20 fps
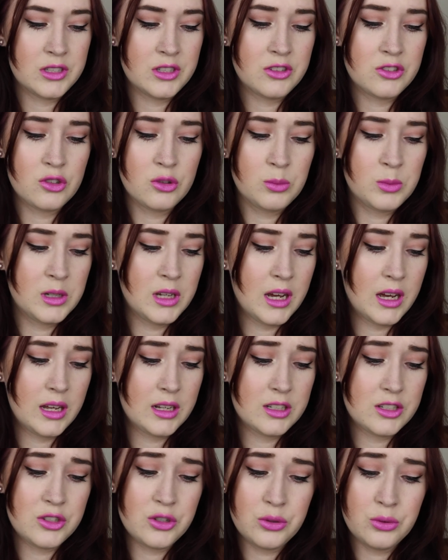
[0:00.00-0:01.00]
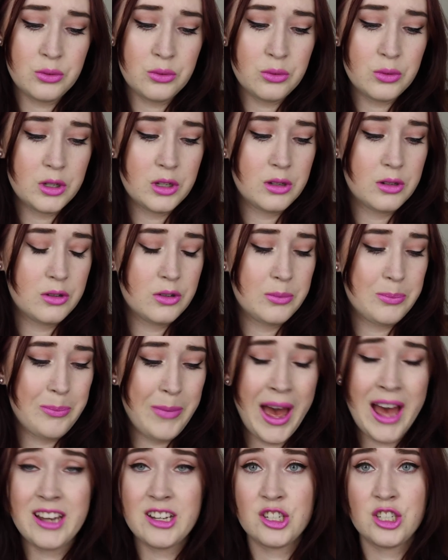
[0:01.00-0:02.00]
There's only 2
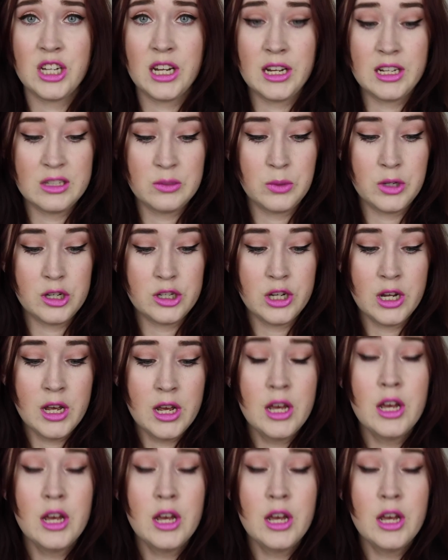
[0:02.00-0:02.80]
matte shades, which